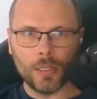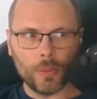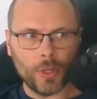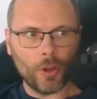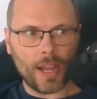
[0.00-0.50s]

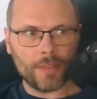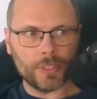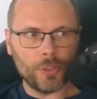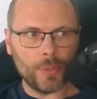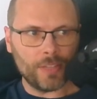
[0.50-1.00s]
We don't have to
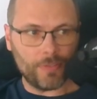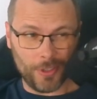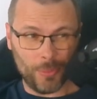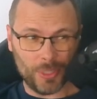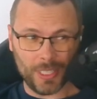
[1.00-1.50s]
do any
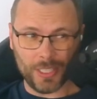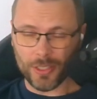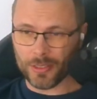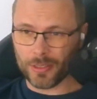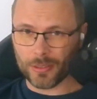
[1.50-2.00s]
further
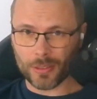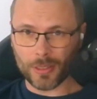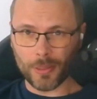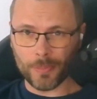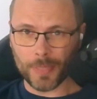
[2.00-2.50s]
procedures,
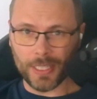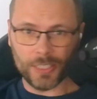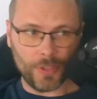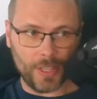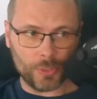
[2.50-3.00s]
at
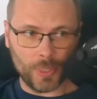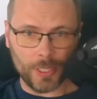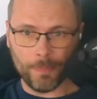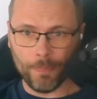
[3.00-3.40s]
least for this one.